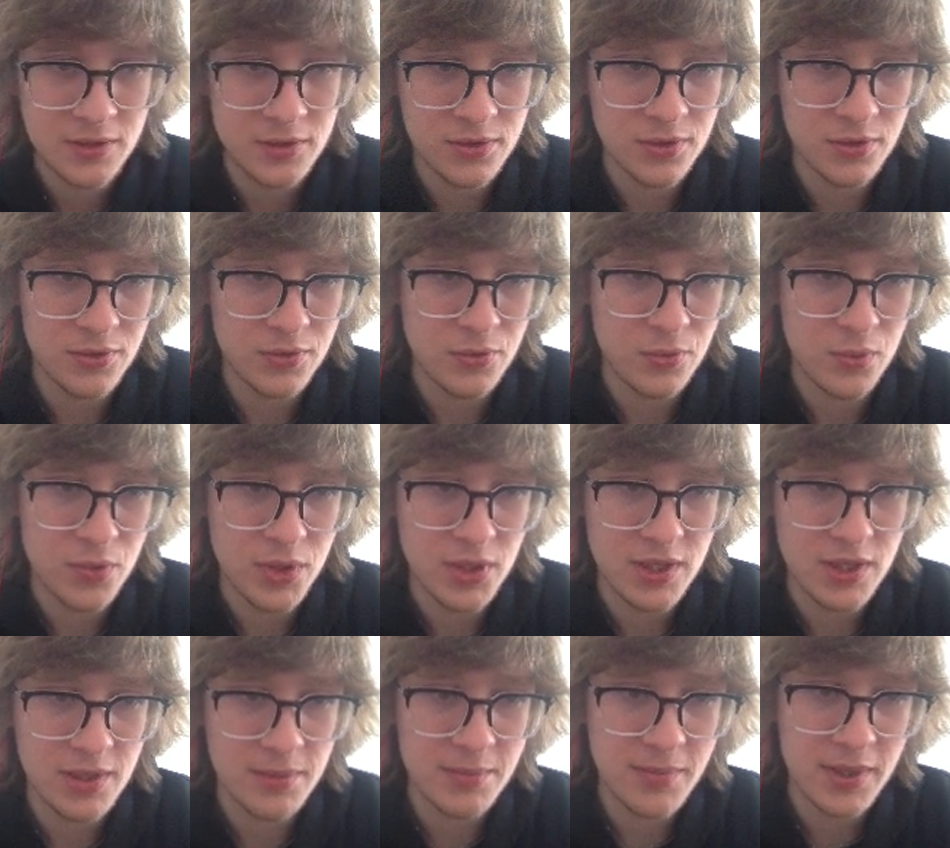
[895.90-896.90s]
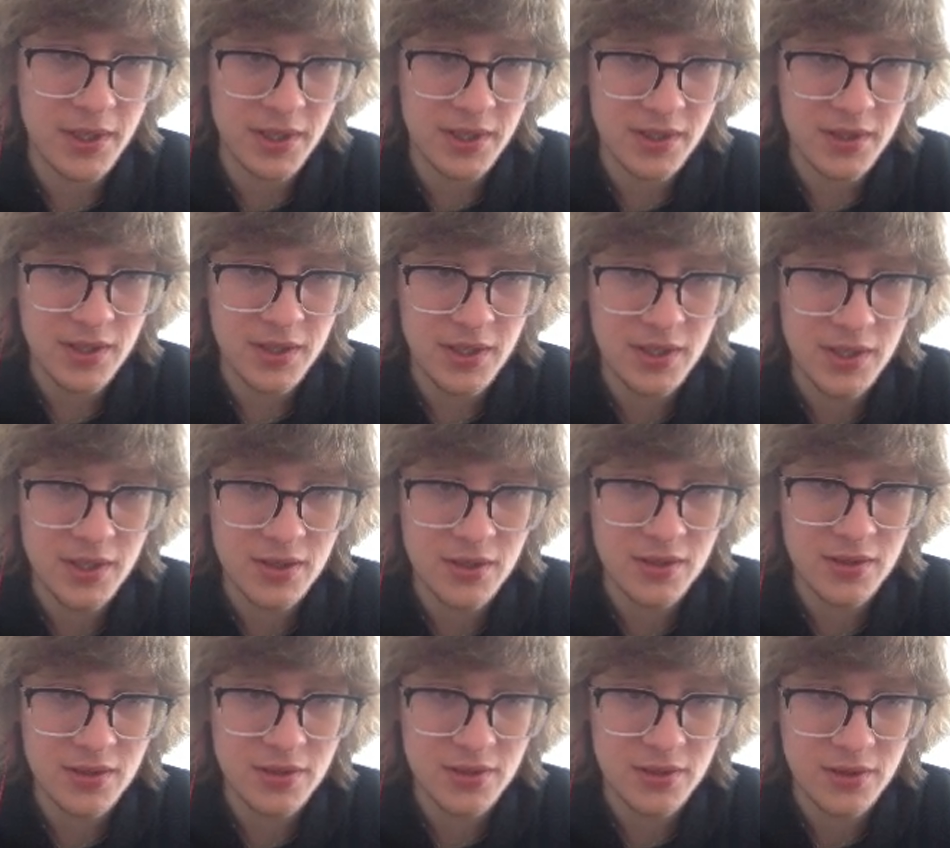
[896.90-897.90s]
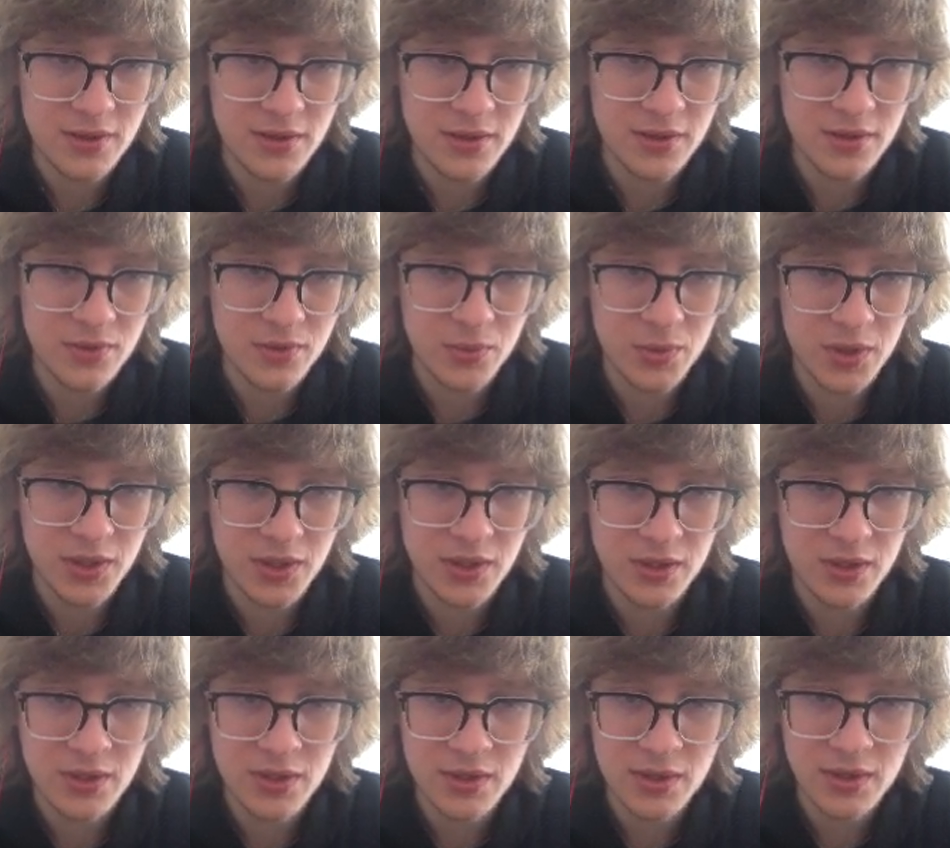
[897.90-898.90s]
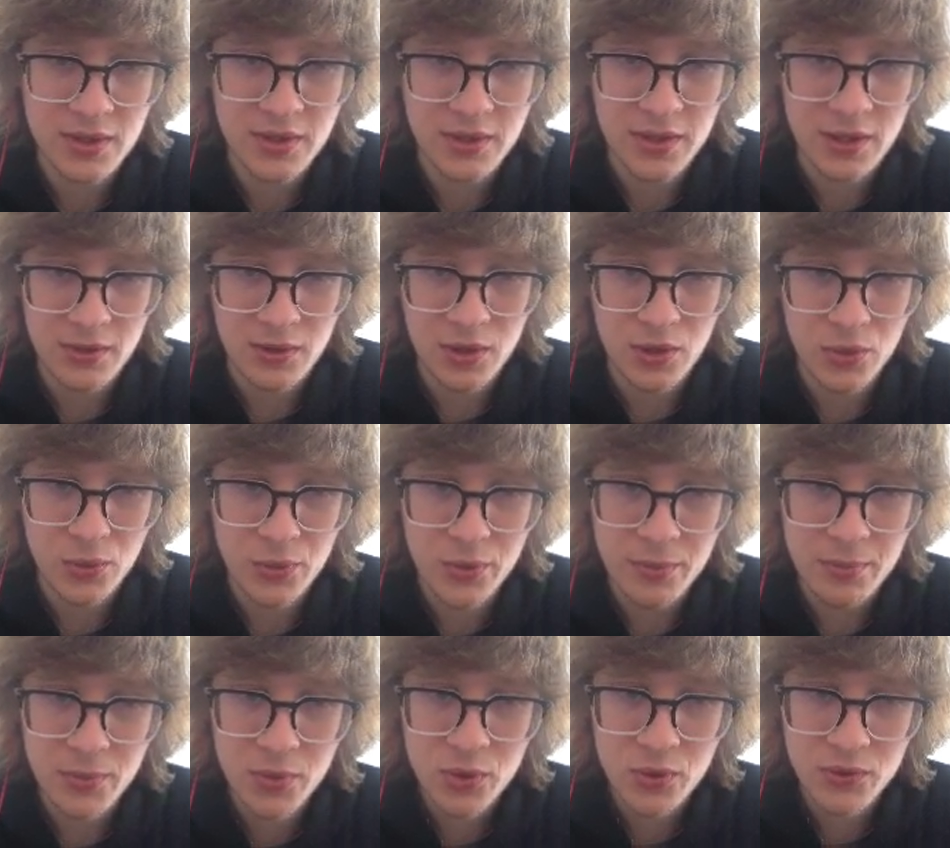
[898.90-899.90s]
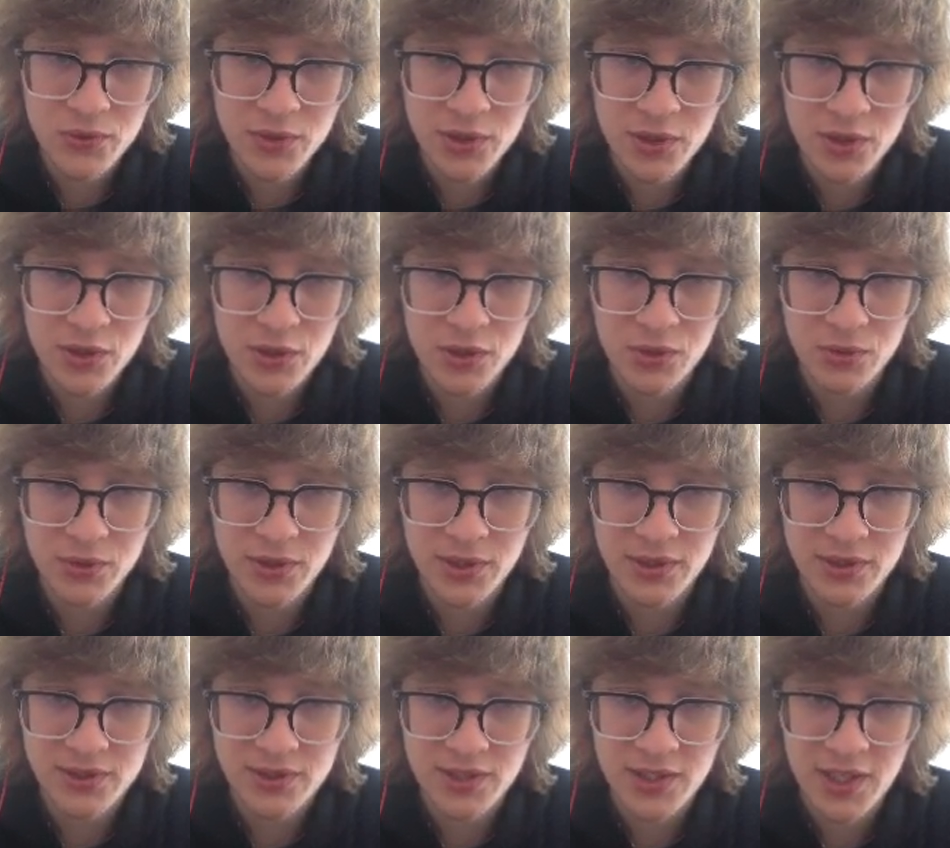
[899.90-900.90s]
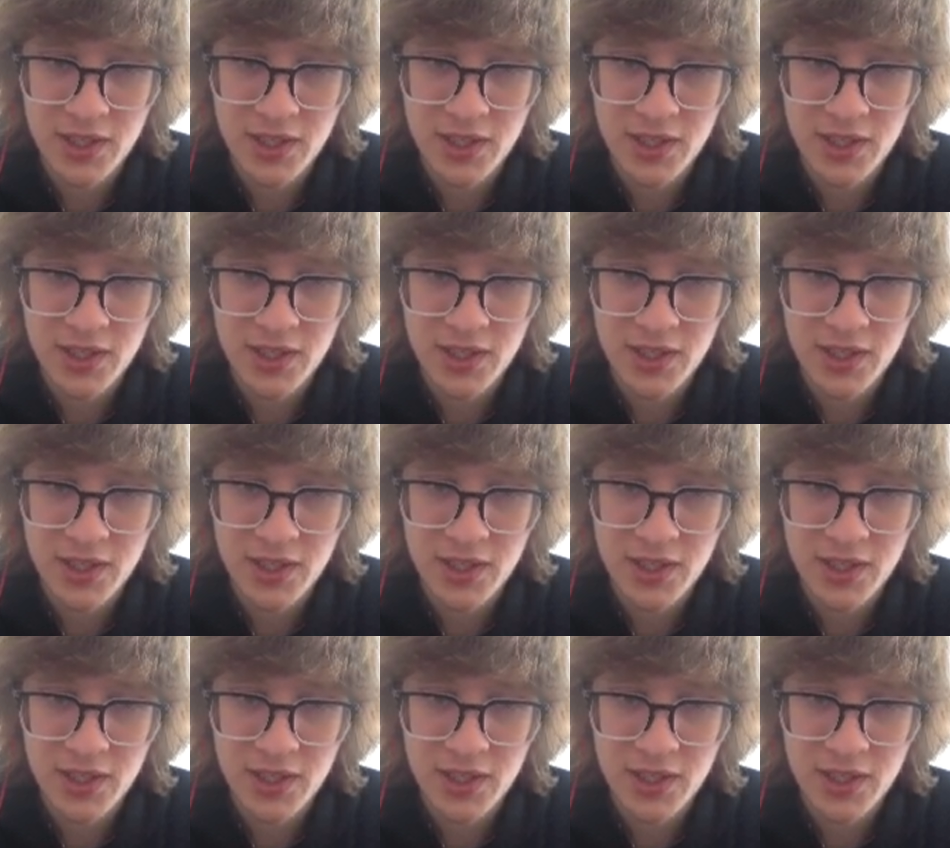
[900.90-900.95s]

So if we come back here and now I'll remove the cargo test